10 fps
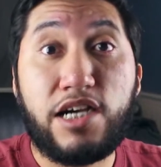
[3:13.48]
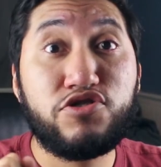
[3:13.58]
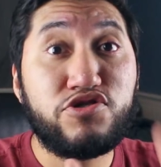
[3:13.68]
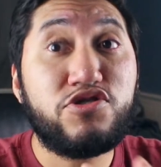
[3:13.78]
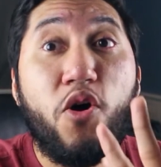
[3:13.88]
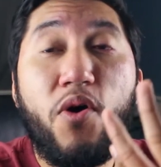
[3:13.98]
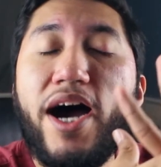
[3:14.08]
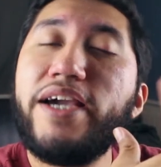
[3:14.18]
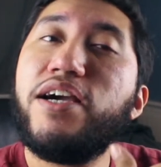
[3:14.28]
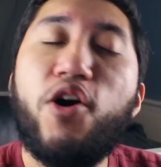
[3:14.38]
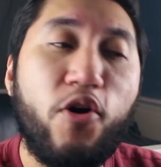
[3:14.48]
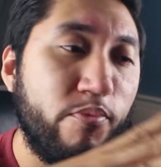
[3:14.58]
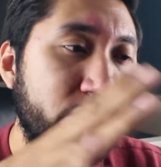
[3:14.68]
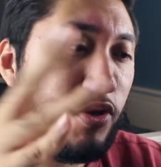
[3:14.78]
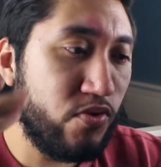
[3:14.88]
So I
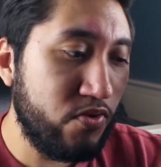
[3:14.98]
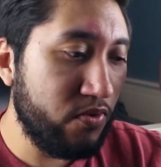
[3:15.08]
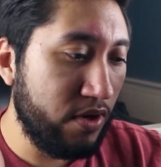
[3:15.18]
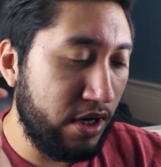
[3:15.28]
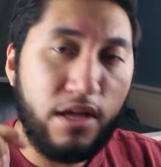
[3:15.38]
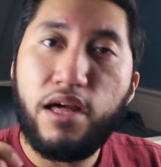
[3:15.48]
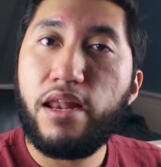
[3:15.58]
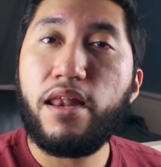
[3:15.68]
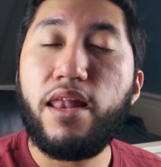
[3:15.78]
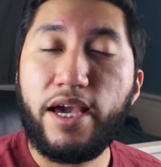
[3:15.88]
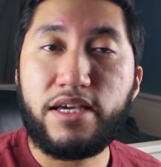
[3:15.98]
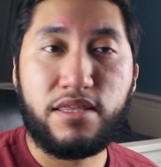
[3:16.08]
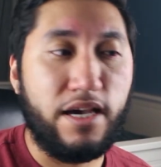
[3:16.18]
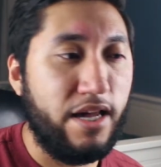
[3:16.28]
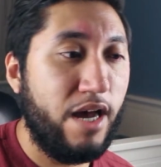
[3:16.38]
hope you liked
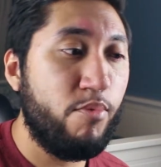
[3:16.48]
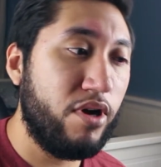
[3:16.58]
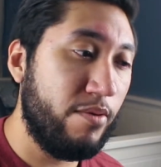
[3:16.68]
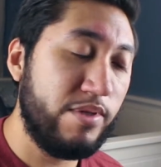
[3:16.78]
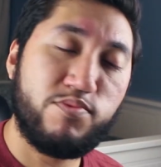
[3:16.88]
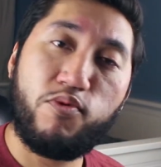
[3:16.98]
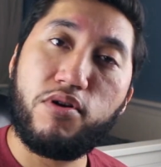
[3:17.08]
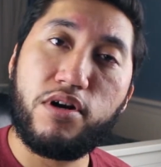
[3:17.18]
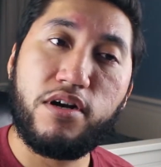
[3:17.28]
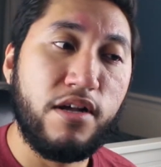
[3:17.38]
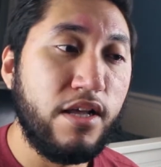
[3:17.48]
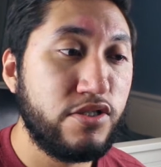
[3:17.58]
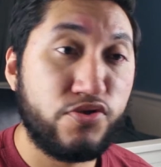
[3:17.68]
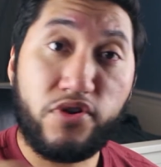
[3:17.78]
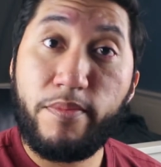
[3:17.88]
that. I promise more
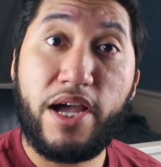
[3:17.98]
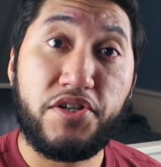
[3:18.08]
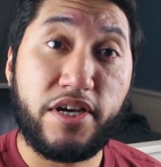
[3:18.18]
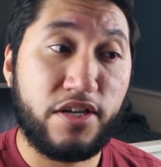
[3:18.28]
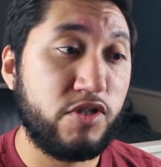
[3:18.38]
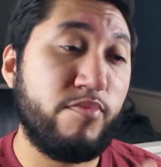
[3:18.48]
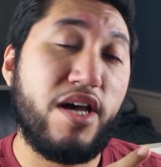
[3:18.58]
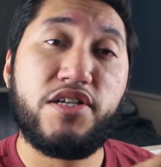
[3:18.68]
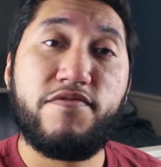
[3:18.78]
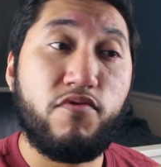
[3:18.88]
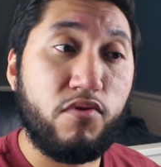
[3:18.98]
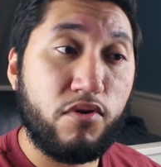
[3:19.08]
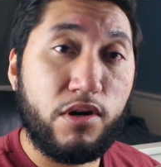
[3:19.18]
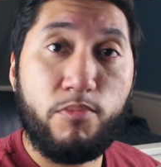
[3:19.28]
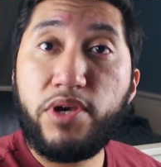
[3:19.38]
street magic and just magic
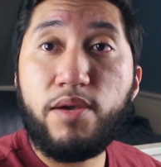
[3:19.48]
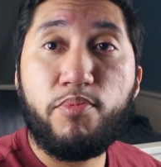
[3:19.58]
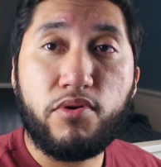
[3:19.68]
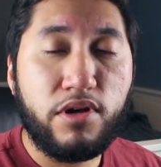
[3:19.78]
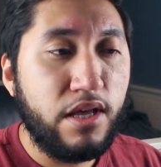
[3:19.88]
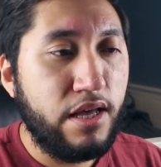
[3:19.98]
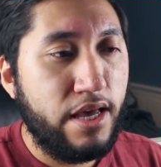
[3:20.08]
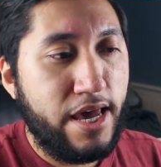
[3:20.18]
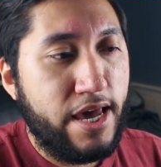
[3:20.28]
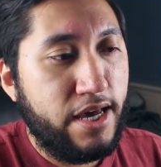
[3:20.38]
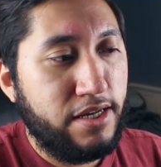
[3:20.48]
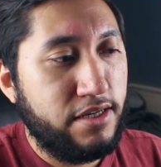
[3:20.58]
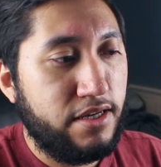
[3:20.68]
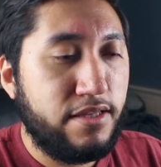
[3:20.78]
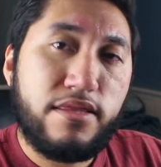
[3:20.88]
for people.
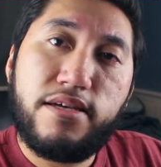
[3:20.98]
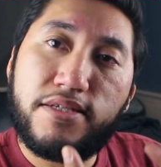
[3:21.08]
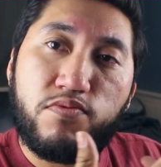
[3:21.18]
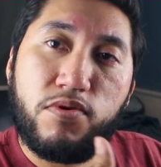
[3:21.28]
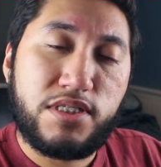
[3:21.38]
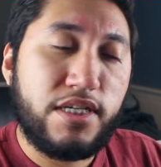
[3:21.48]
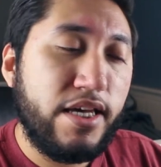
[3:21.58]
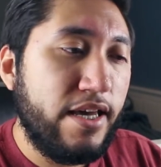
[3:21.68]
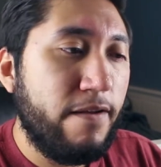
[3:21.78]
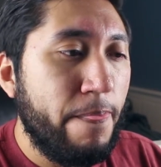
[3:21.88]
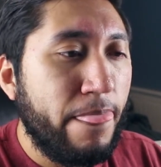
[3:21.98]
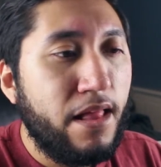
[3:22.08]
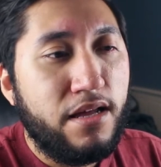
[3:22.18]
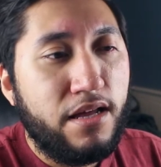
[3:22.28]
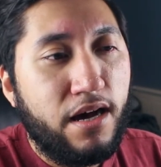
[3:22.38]
And this was it.
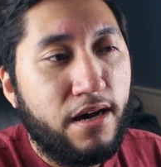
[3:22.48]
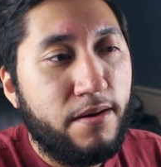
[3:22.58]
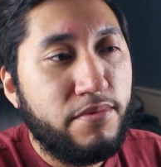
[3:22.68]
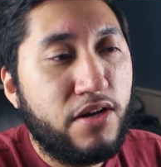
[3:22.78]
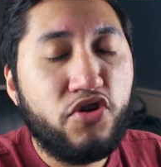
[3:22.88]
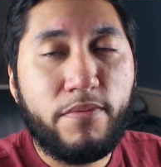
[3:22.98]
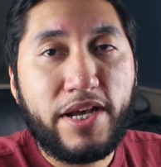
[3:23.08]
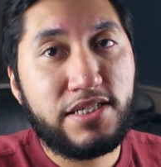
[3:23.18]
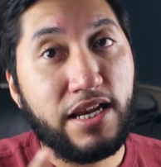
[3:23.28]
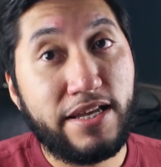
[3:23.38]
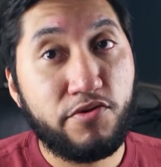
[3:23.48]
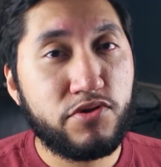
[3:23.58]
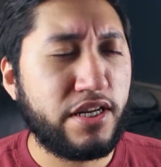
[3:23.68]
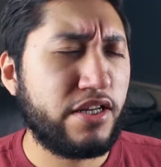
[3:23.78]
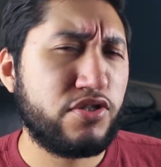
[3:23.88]
Not trying to make it sound like it
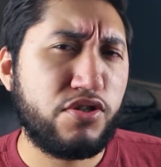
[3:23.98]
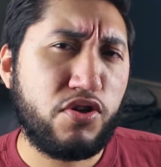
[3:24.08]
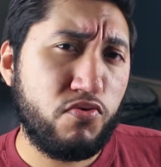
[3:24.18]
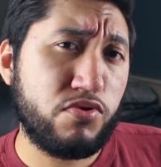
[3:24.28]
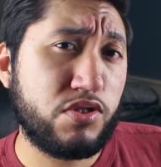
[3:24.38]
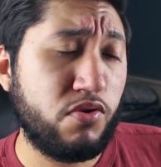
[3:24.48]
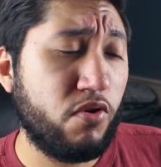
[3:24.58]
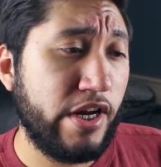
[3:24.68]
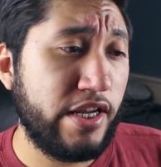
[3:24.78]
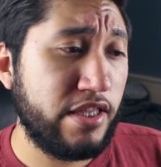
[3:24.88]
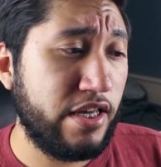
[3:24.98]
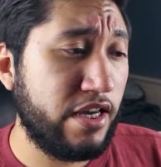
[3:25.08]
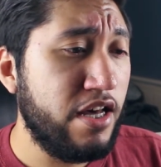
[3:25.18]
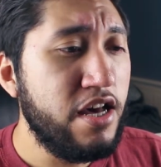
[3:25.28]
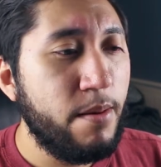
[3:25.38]
was an excuse or
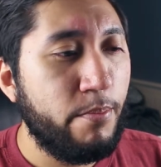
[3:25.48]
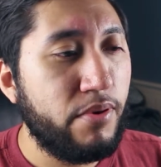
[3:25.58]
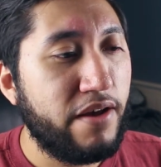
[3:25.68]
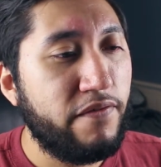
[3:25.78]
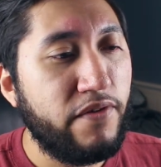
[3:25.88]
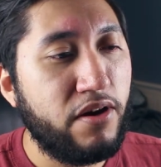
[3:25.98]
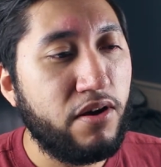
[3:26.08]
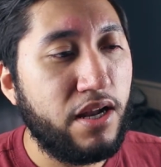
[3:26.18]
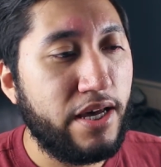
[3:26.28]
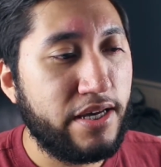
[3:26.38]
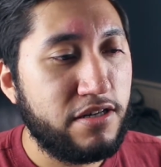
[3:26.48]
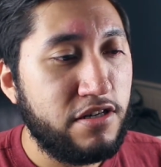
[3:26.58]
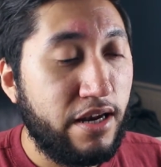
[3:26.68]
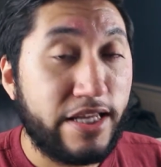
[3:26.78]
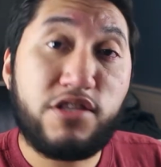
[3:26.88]
anything, but I felt like
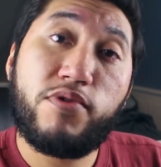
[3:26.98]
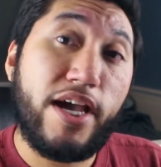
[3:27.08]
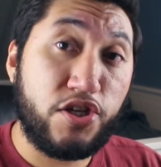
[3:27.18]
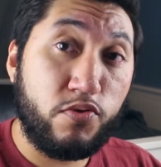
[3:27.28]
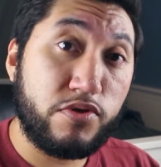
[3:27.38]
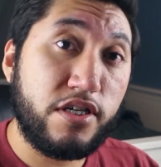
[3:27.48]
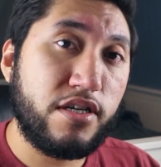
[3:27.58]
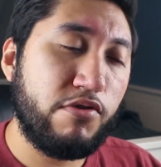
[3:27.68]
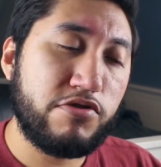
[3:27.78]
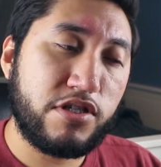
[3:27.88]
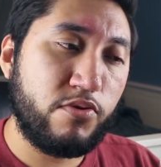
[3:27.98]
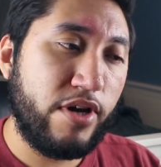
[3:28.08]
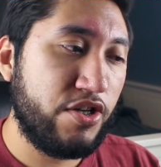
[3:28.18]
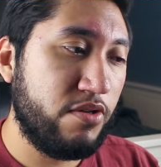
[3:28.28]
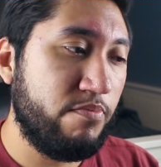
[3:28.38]
the reaction was good. It was a good
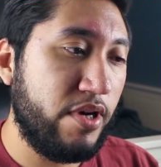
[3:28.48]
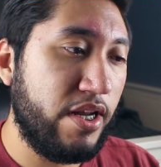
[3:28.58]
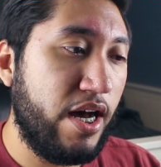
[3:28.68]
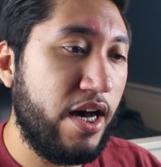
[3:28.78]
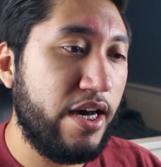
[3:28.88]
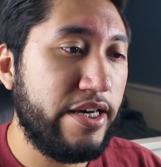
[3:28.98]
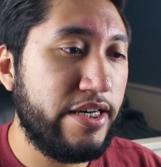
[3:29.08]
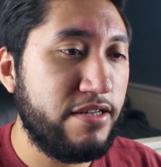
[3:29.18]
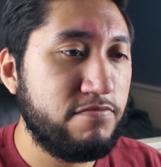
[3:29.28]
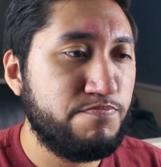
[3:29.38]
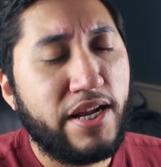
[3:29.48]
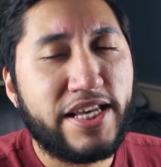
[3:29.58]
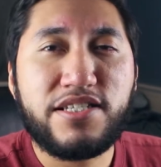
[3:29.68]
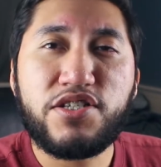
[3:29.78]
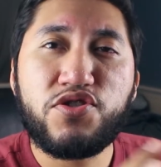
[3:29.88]
reaction, but I, like
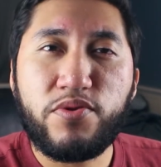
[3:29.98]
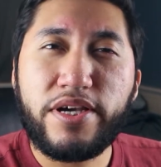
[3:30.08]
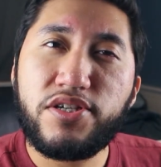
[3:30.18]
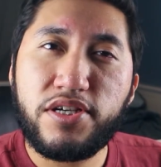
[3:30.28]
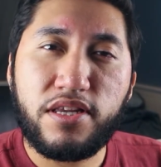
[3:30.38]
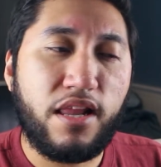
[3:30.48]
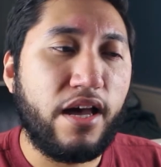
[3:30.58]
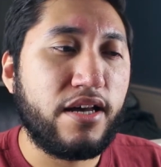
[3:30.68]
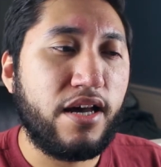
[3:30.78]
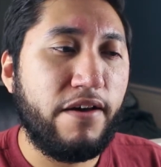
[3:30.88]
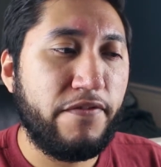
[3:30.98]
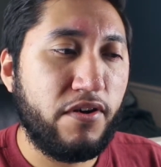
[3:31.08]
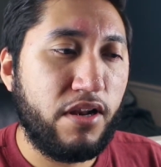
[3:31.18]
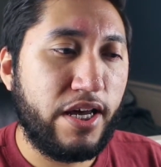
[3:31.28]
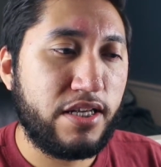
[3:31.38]
in a situation, like I
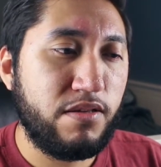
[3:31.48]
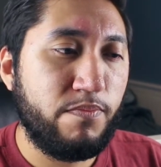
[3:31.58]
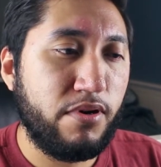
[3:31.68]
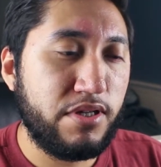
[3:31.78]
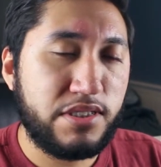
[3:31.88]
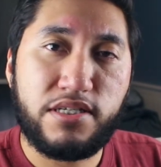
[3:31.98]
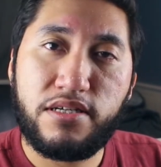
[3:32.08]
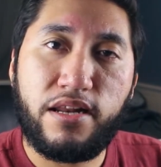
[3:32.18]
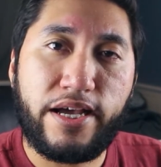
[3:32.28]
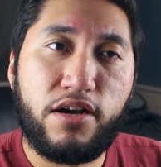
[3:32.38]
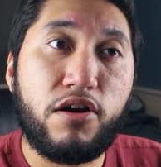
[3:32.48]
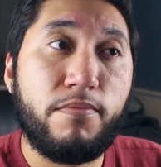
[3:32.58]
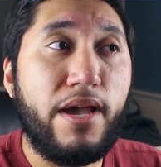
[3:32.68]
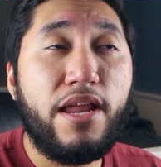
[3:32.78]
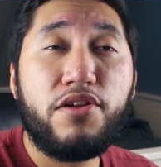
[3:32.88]
felt like the person, like her
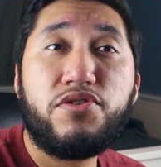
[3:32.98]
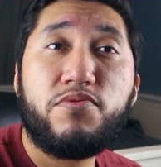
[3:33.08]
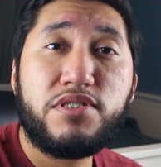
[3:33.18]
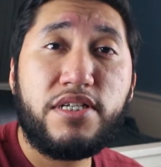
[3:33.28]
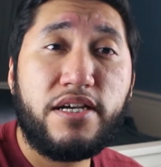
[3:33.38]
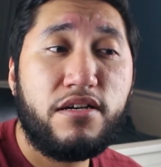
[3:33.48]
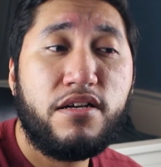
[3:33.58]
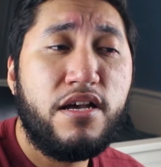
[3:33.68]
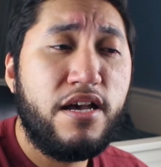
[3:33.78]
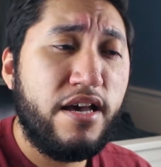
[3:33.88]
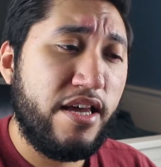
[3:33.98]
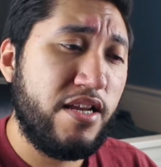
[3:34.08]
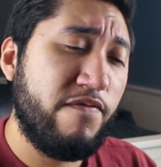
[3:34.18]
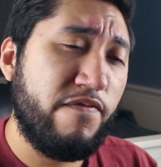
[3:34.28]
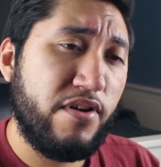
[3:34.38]
manager was there, and
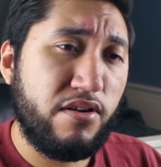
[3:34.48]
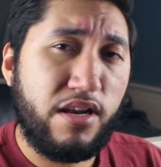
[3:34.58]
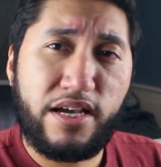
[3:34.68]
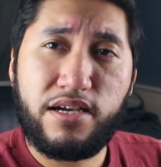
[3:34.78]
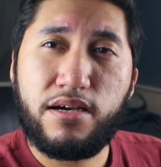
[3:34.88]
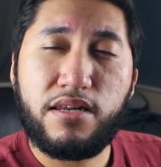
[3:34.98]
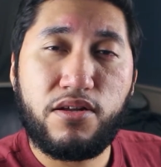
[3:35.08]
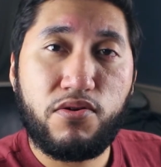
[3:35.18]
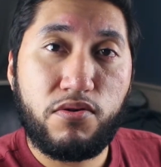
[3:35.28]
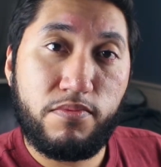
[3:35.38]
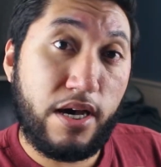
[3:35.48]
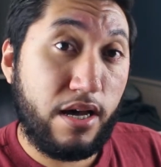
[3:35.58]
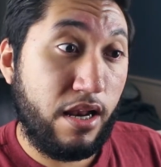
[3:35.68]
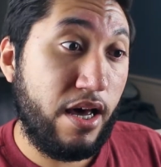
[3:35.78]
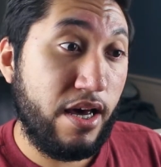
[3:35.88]
it felt like a little, not
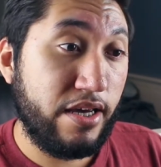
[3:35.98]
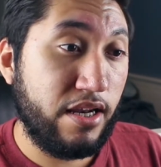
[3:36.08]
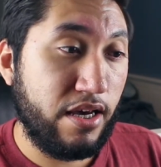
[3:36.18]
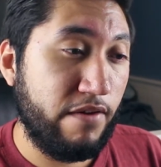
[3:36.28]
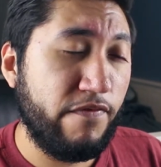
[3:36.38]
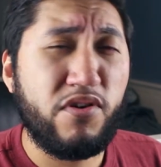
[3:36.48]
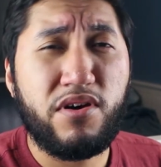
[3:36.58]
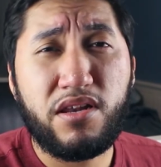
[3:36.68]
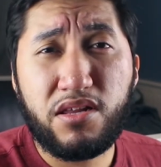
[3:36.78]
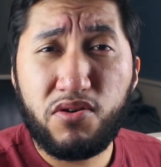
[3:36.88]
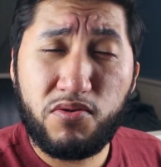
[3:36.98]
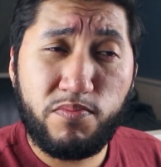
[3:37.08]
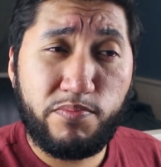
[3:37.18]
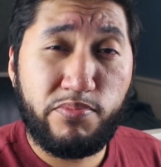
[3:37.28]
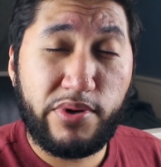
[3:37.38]
gonna lie, like it felt a
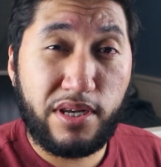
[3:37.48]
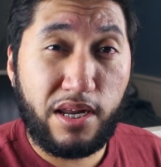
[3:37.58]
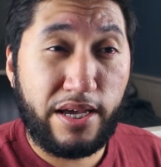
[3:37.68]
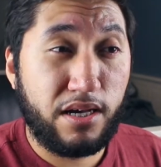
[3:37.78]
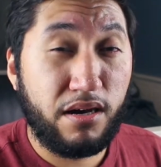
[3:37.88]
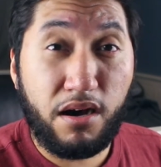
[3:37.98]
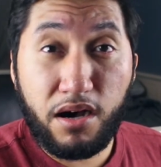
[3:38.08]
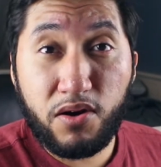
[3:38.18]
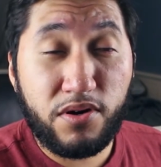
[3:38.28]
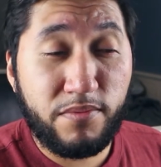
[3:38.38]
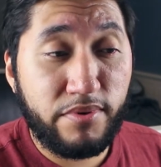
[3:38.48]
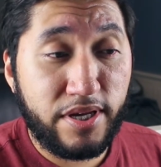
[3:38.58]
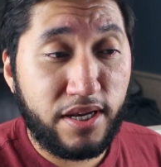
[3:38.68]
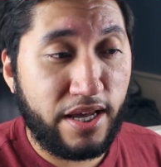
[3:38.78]
little bit like awkward a bit.